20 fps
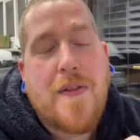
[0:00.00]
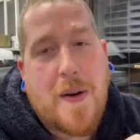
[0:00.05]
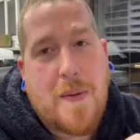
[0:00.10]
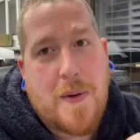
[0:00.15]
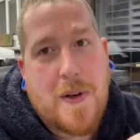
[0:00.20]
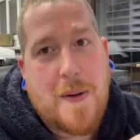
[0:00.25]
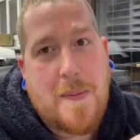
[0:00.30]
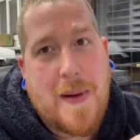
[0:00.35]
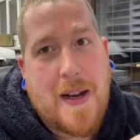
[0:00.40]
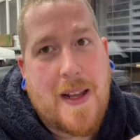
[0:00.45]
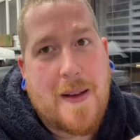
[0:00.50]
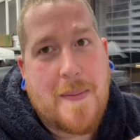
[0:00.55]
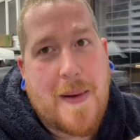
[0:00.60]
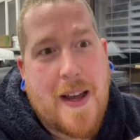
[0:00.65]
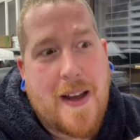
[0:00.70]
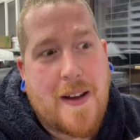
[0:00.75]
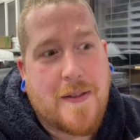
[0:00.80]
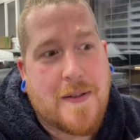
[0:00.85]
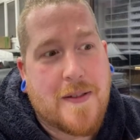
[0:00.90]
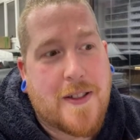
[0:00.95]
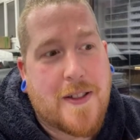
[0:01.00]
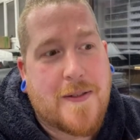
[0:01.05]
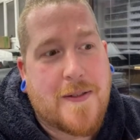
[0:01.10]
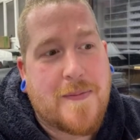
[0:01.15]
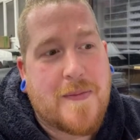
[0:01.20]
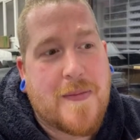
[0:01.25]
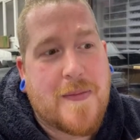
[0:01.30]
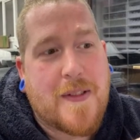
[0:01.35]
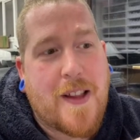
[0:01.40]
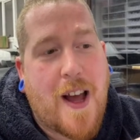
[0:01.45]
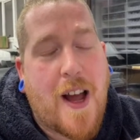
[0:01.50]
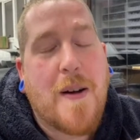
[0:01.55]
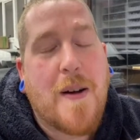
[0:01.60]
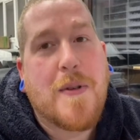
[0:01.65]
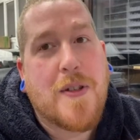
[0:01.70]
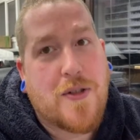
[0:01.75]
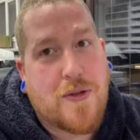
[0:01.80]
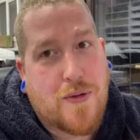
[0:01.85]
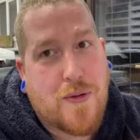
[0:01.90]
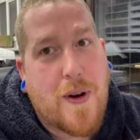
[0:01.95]
i won a million pounds i
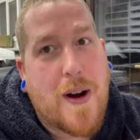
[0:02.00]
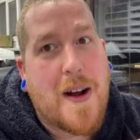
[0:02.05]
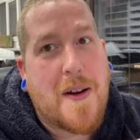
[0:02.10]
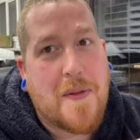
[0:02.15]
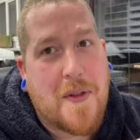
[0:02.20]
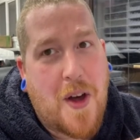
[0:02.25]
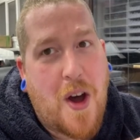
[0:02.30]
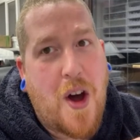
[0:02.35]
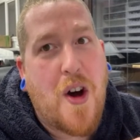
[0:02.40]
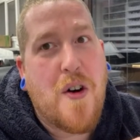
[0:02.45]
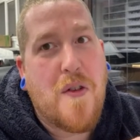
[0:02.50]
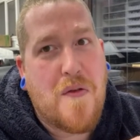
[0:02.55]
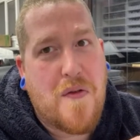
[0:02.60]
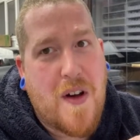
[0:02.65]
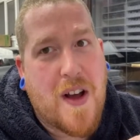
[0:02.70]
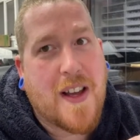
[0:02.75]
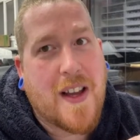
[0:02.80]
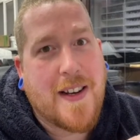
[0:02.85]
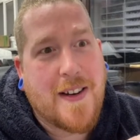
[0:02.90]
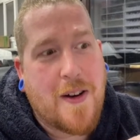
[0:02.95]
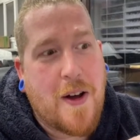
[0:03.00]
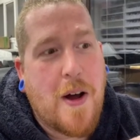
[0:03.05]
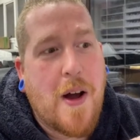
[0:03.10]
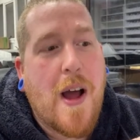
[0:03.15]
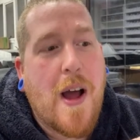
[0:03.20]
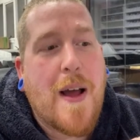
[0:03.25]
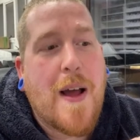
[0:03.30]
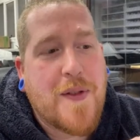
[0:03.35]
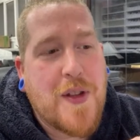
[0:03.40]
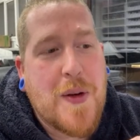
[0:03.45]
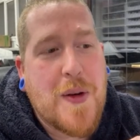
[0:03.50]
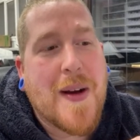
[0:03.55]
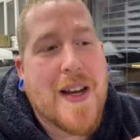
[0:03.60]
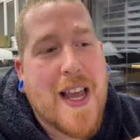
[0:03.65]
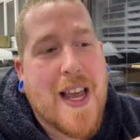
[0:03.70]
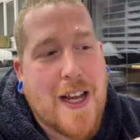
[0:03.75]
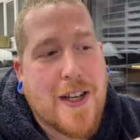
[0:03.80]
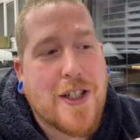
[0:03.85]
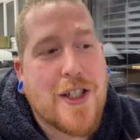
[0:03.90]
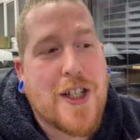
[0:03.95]
would draw out the whole fucking lot and do a
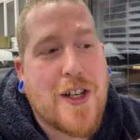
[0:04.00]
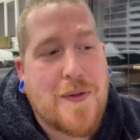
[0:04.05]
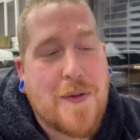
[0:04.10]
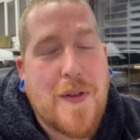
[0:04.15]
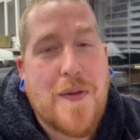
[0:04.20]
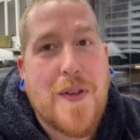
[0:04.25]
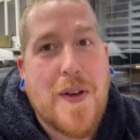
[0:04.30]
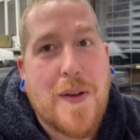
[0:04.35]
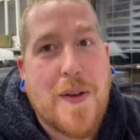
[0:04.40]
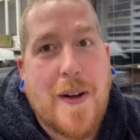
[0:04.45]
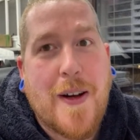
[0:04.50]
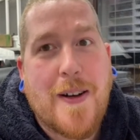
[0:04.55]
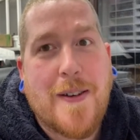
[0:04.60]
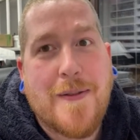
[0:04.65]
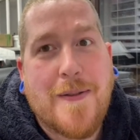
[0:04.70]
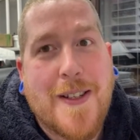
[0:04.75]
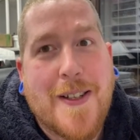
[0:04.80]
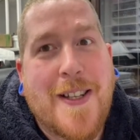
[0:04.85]
cash stuff with you lot